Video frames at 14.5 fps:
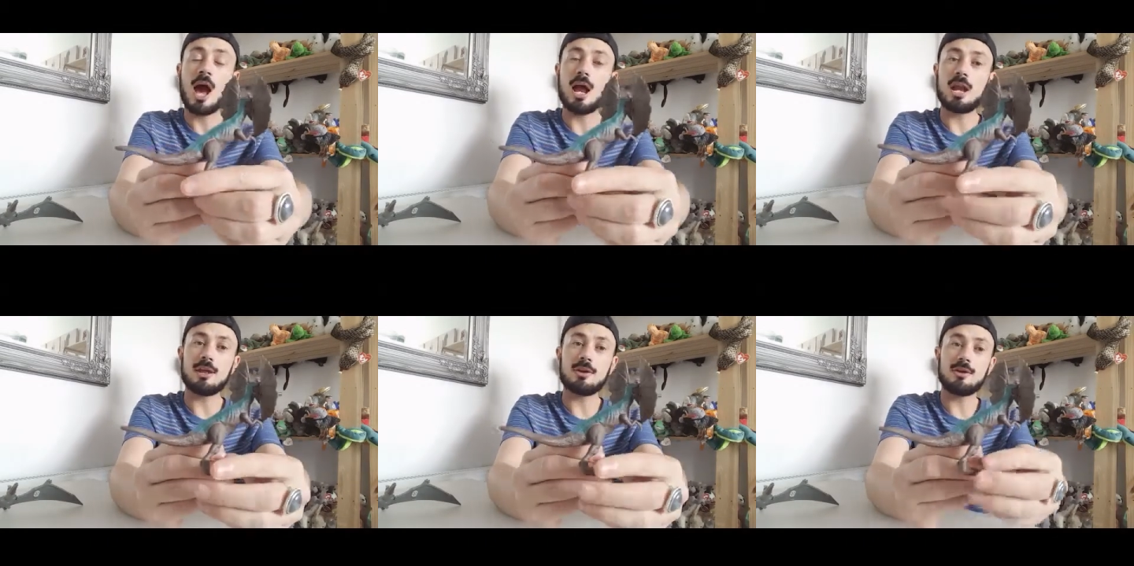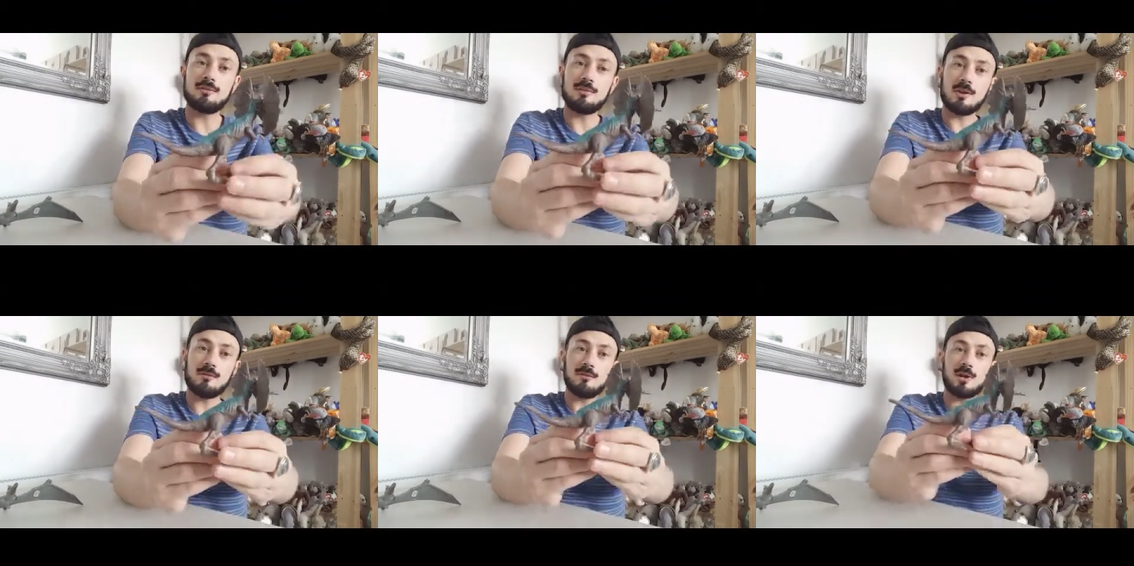And if
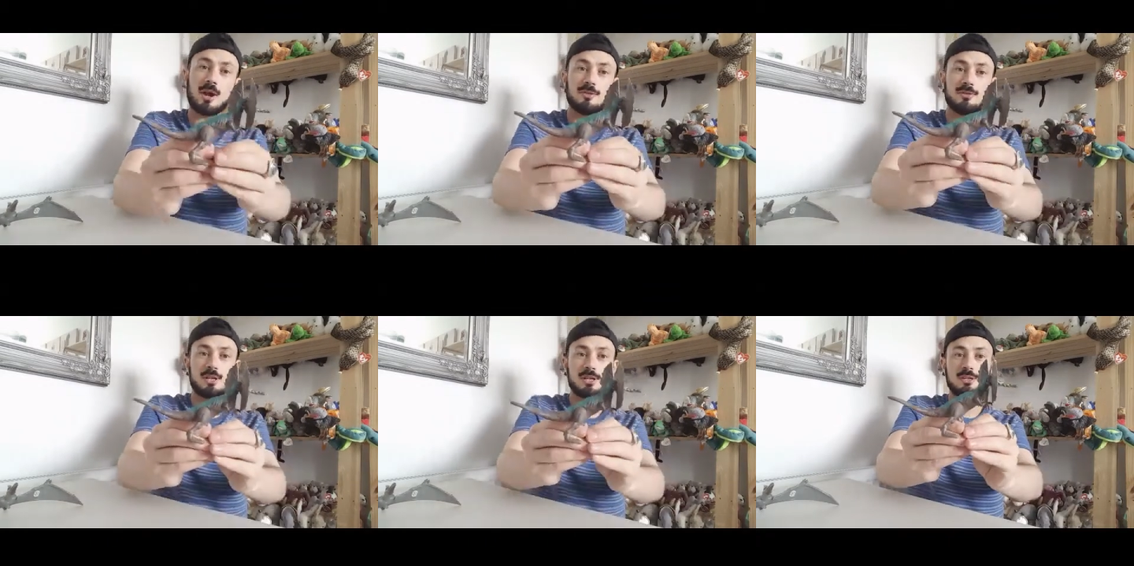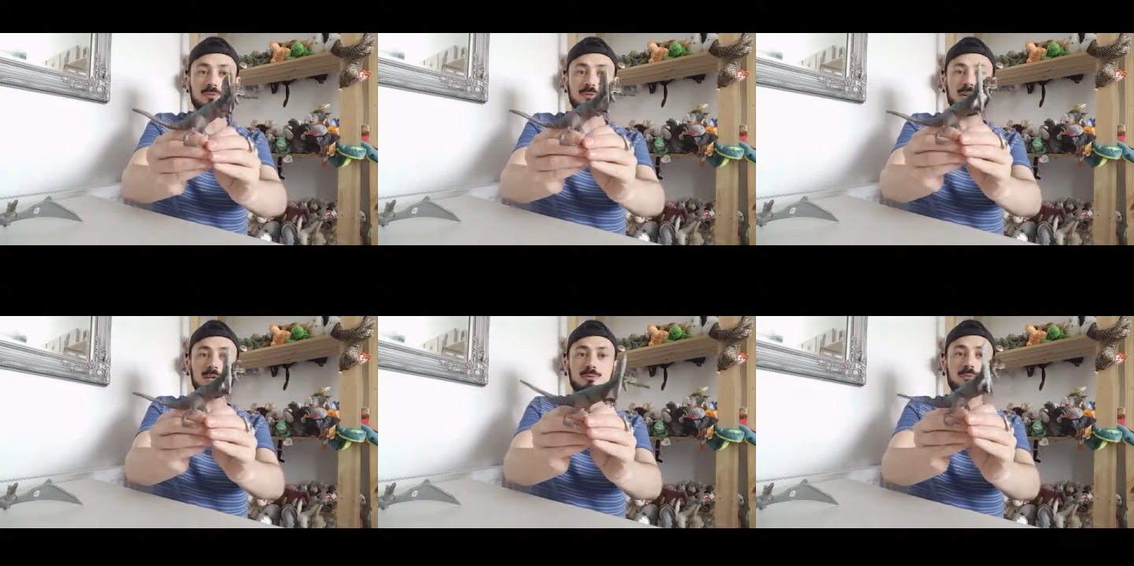you've never had
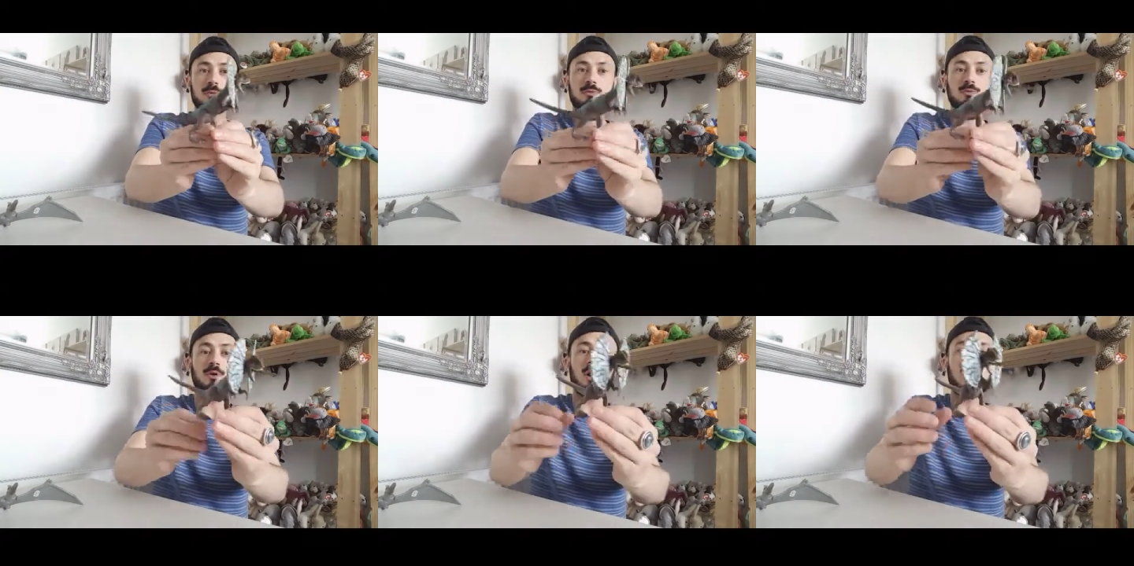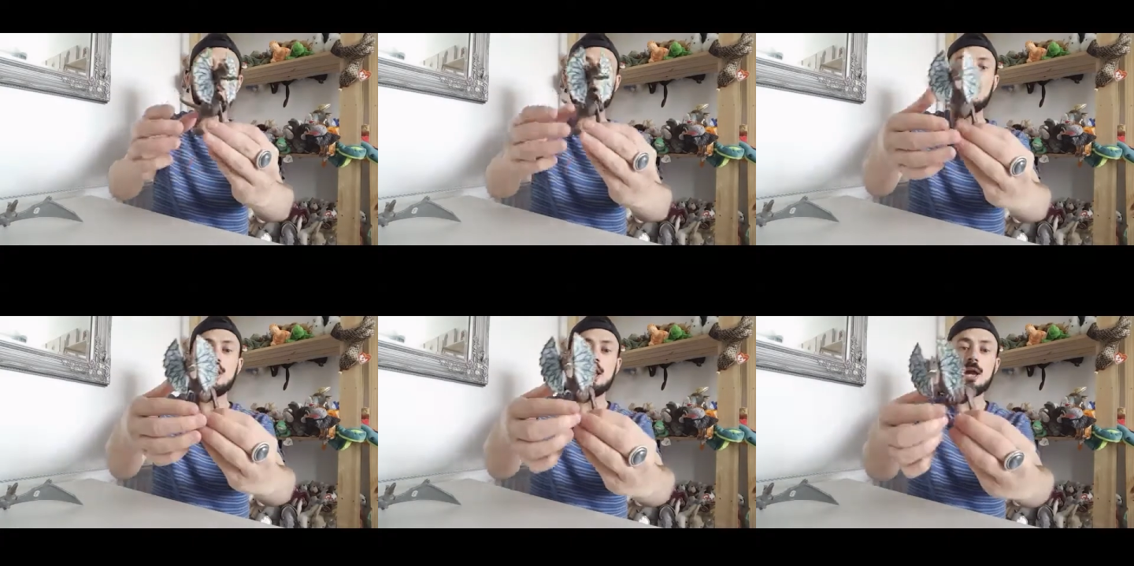these figures
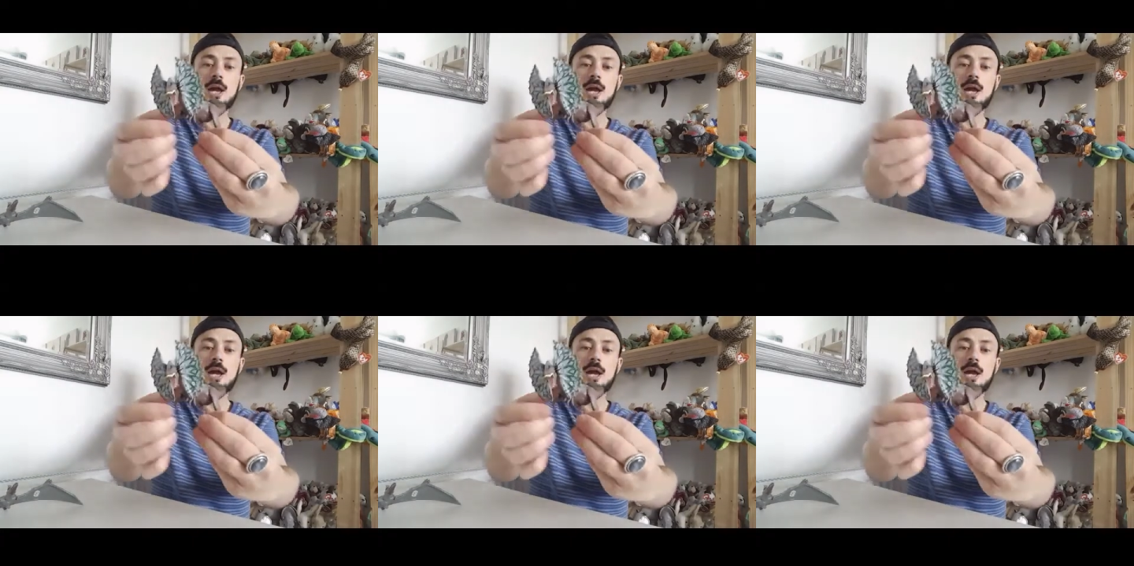before,